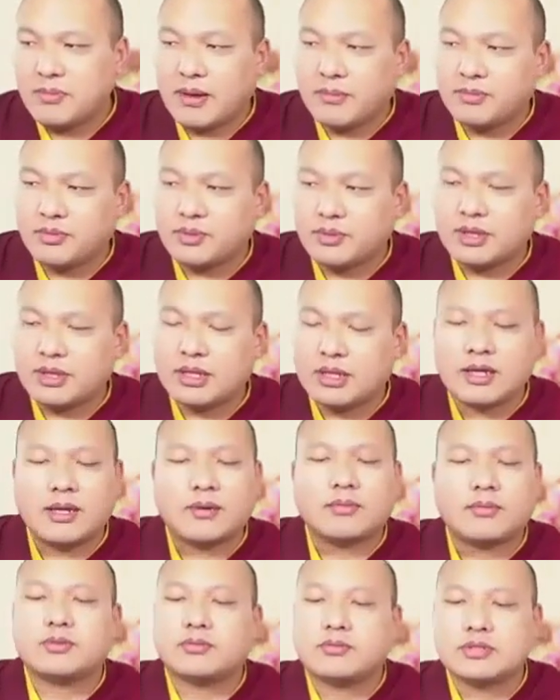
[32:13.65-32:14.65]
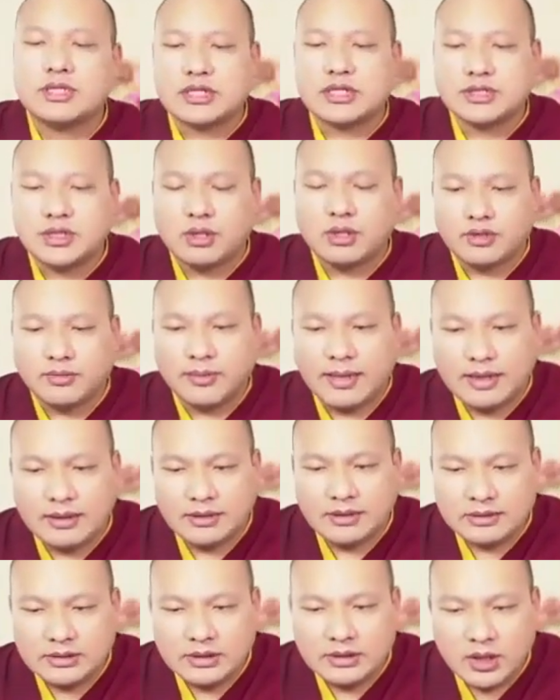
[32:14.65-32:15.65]
So many people used to say this.
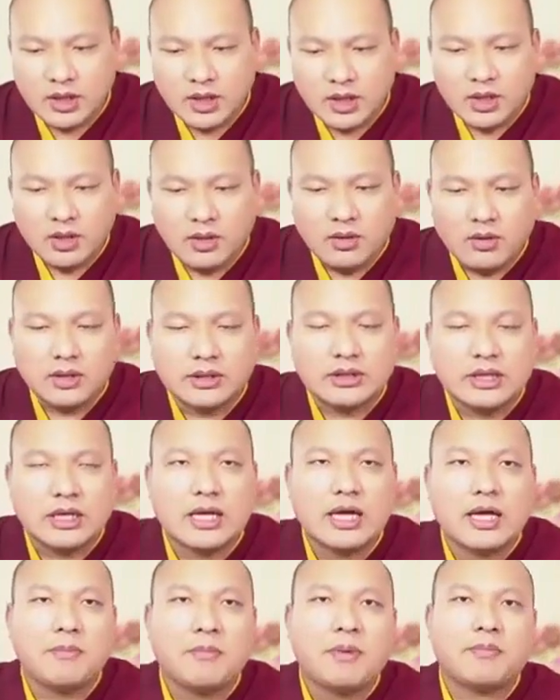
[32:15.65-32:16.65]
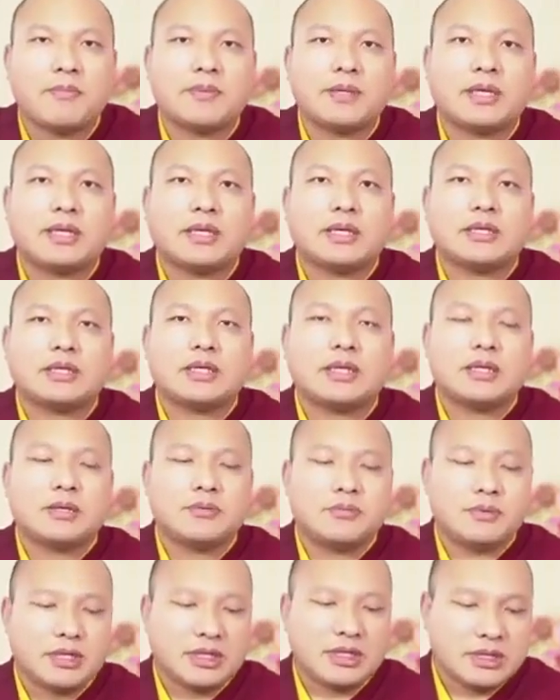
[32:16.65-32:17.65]
Many people have said to
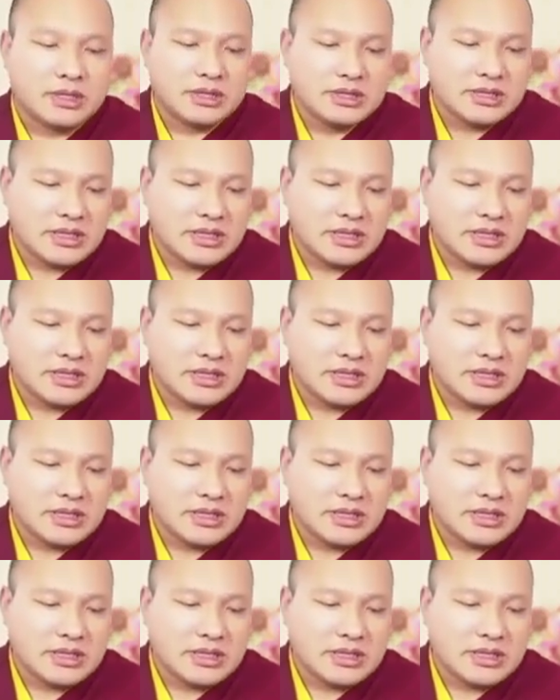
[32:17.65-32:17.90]
me that